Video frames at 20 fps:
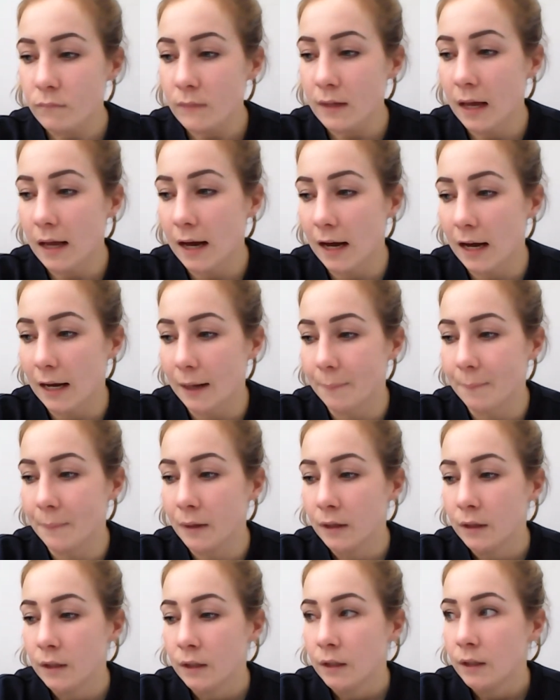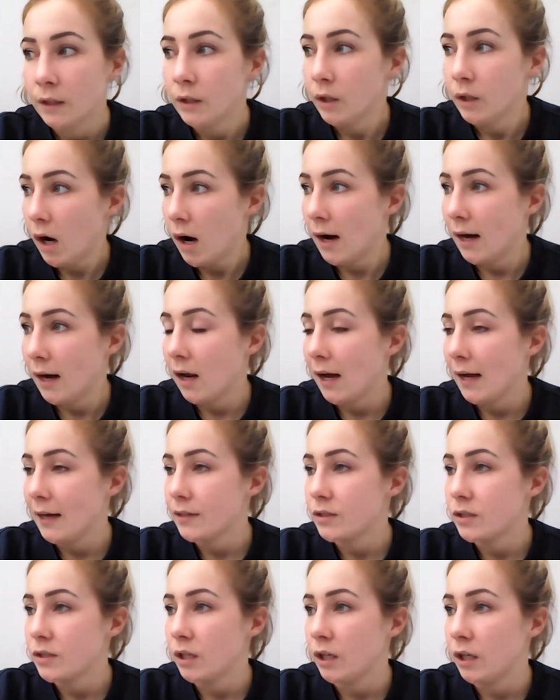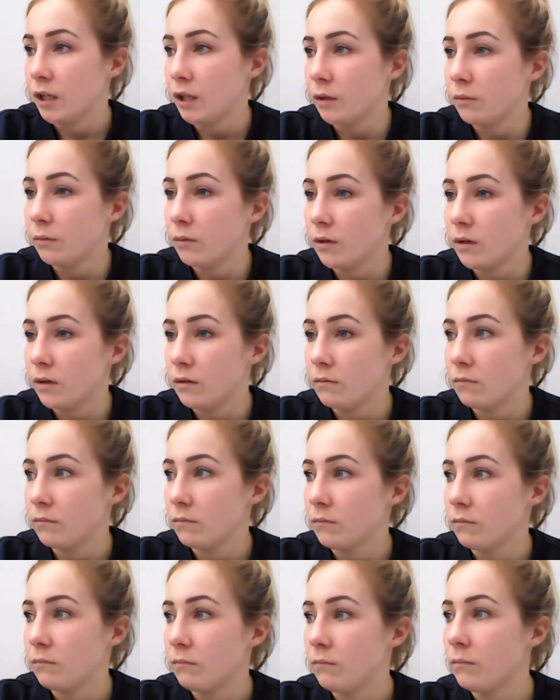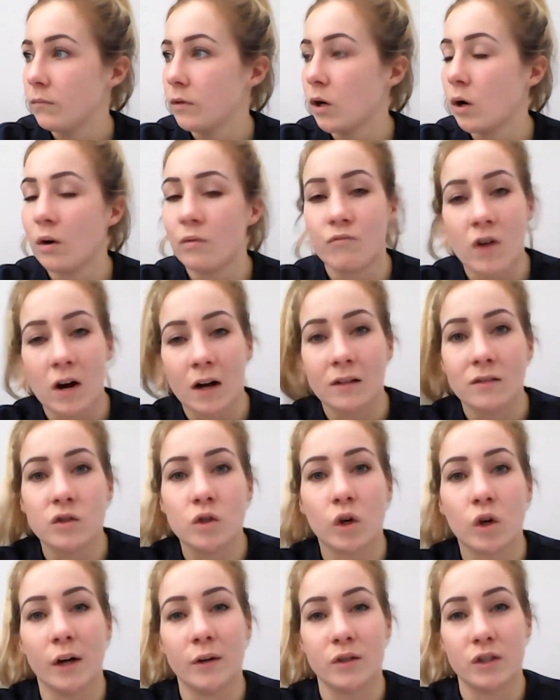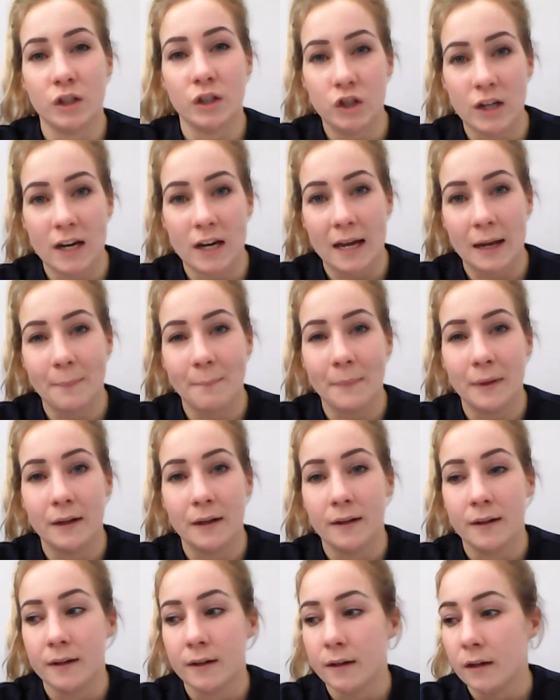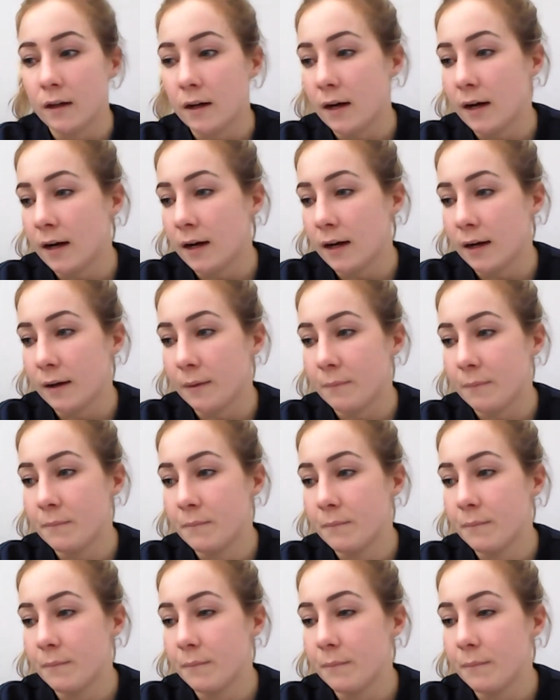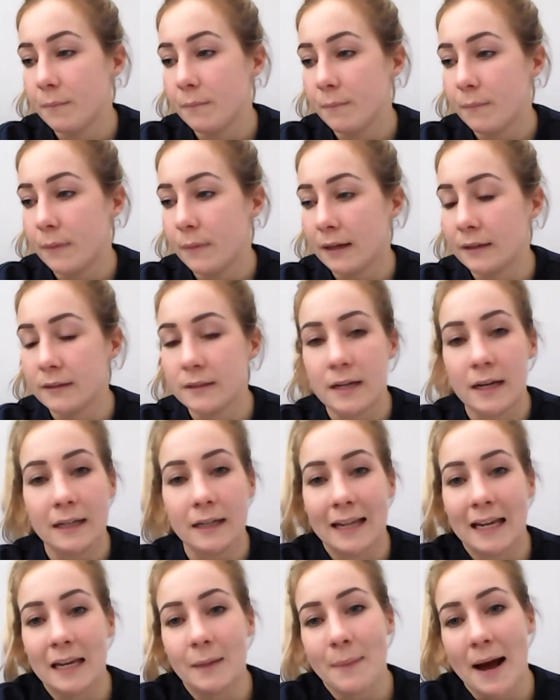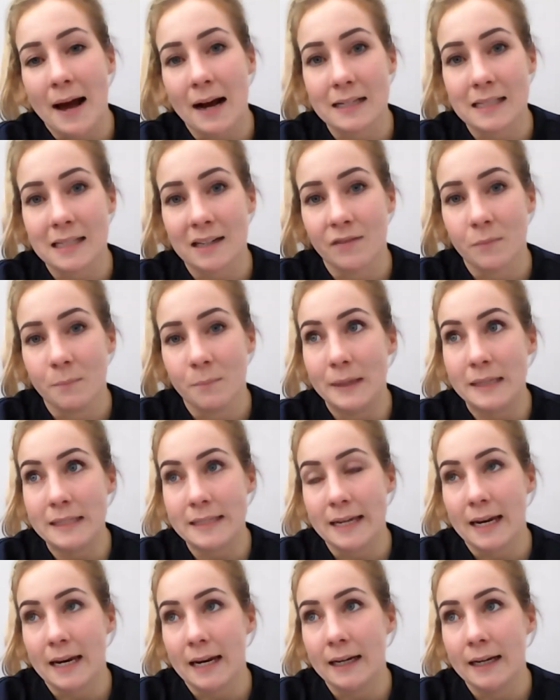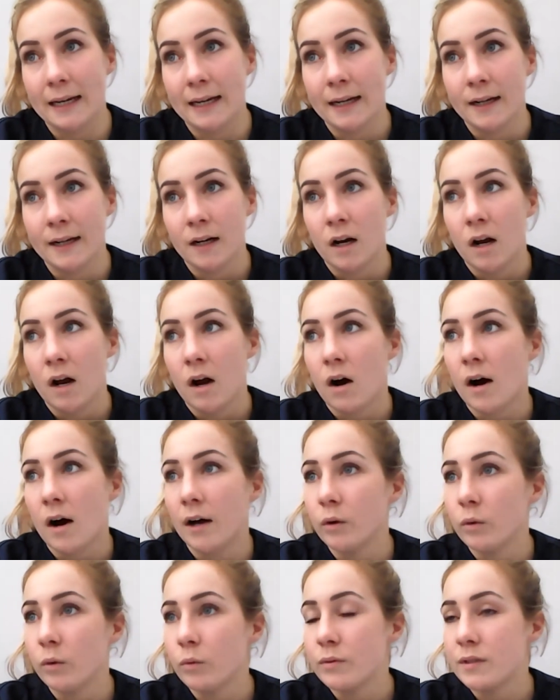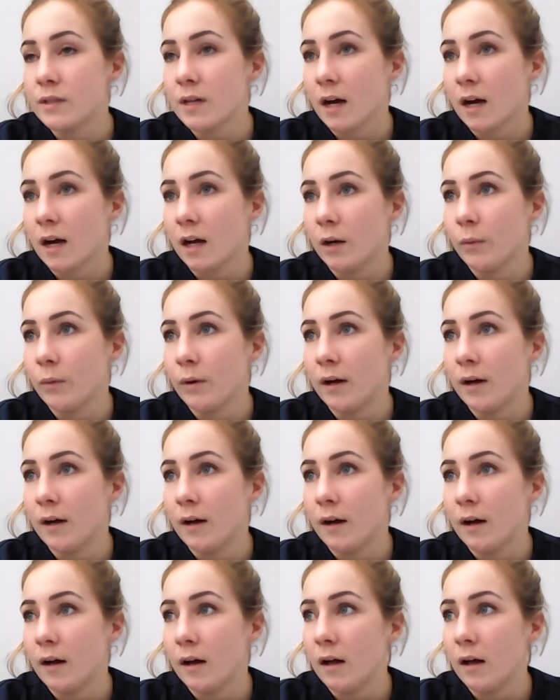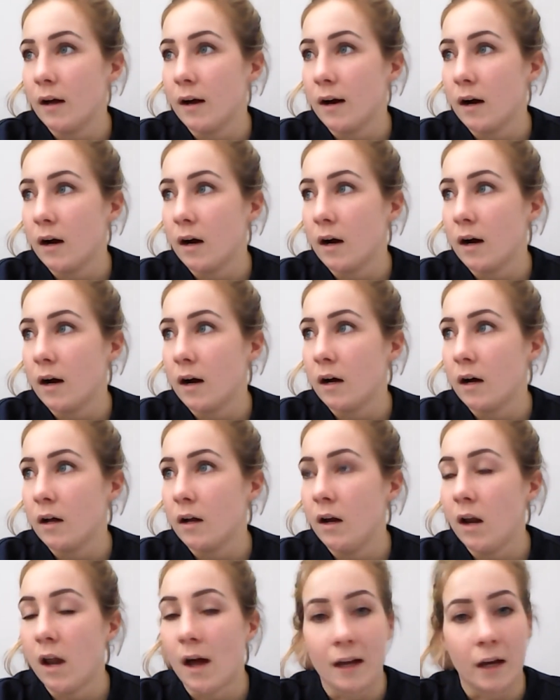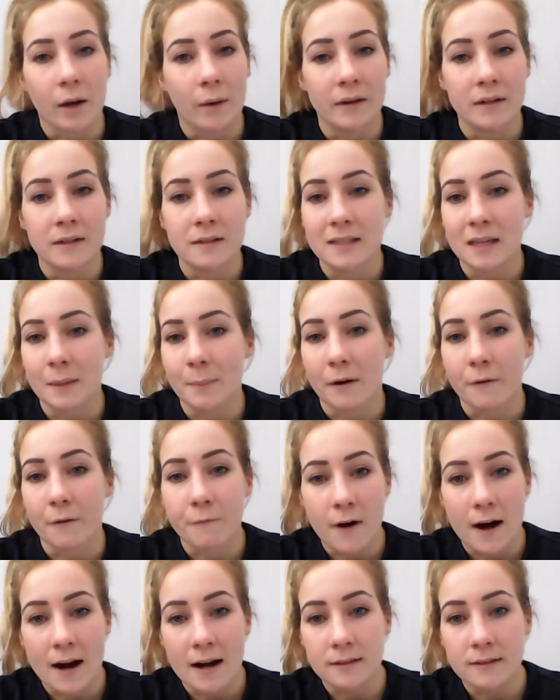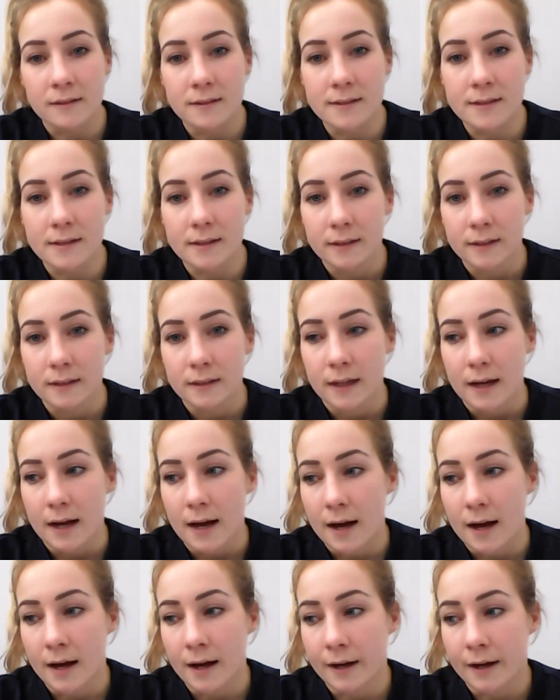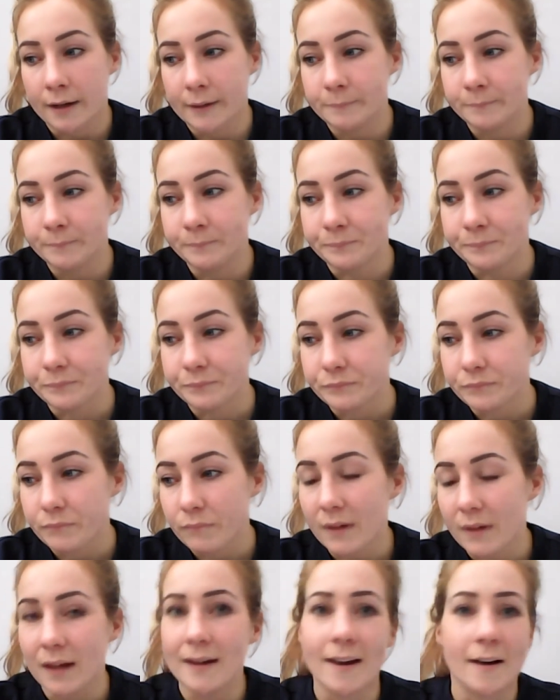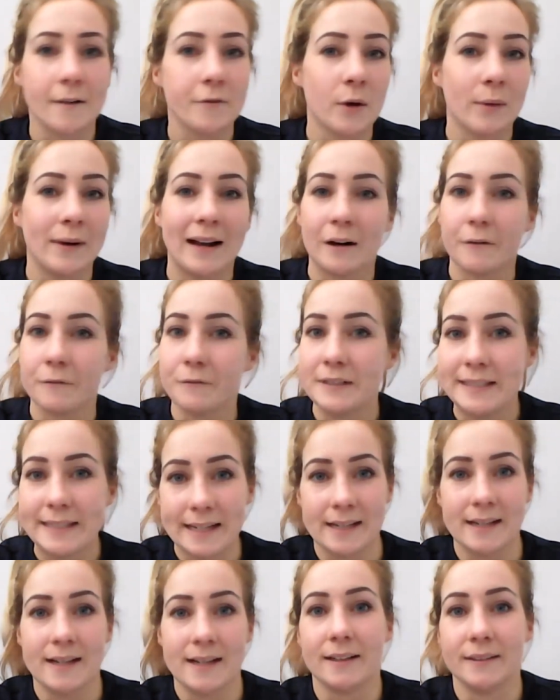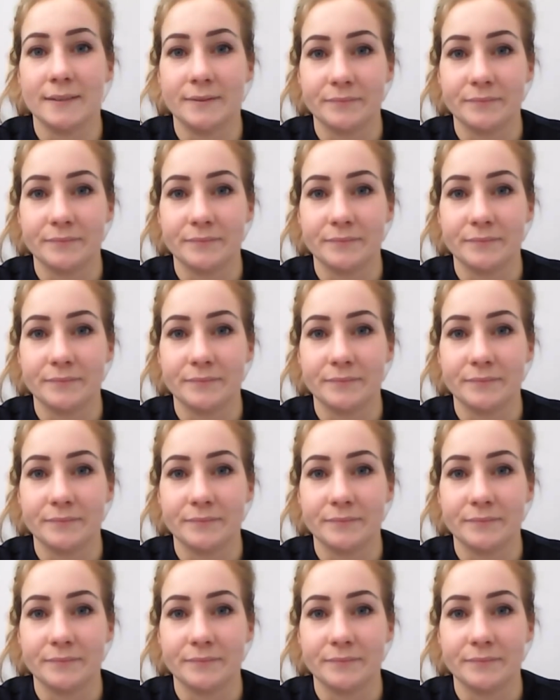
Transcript: Um, I like to go on runs or go to the gym um, and, and keep active and busy. I also like going to see my friends. Um, I love going out for dinner